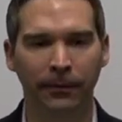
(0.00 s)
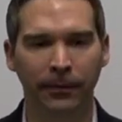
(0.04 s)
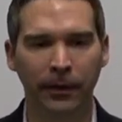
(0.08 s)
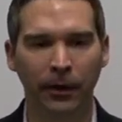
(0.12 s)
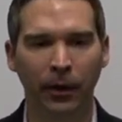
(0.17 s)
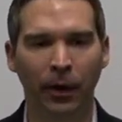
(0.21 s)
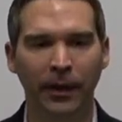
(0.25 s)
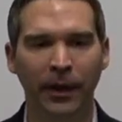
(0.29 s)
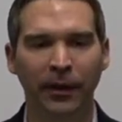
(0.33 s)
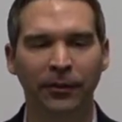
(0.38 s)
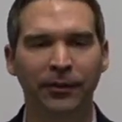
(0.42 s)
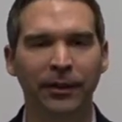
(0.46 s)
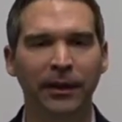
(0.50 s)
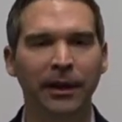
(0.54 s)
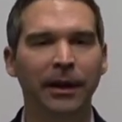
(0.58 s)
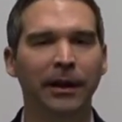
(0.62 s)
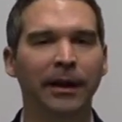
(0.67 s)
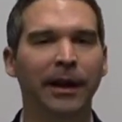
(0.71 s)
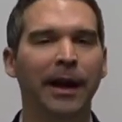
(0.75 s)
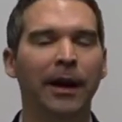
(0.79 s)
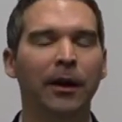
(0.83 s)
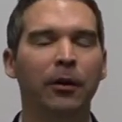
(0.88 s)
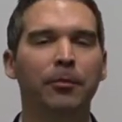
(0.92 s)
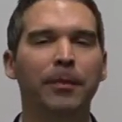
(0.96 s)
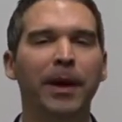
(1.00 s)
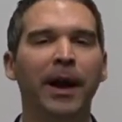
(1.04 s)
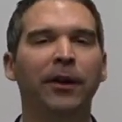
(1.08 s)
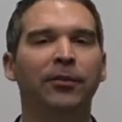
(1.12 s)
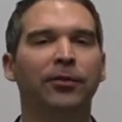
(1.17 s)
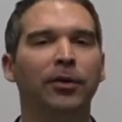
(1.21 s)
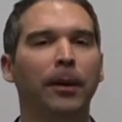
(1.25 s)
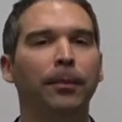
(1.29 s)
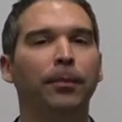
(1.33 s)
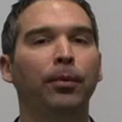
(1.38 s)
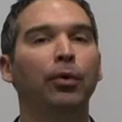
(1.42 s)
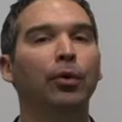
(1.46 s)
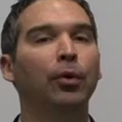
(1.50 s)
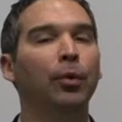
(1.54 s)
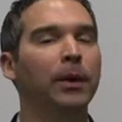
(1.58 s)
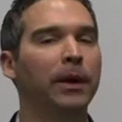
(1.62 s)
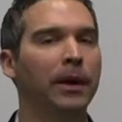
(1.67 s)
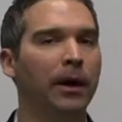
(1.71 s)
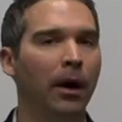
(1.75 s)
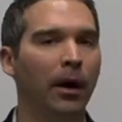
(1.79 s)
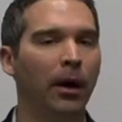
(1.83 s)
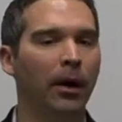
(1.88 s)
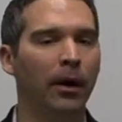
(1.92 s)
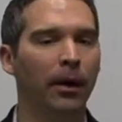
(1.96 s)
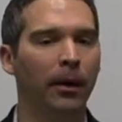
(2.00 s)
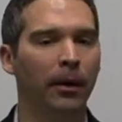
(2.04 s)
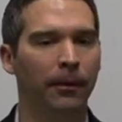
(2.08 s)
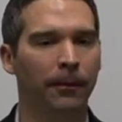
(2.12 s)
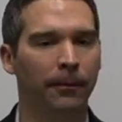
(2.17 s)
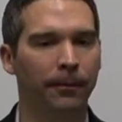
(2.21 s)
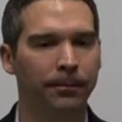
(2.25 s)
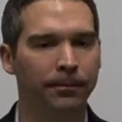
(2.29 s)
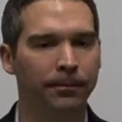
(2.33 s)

That DNA who makes up who we are.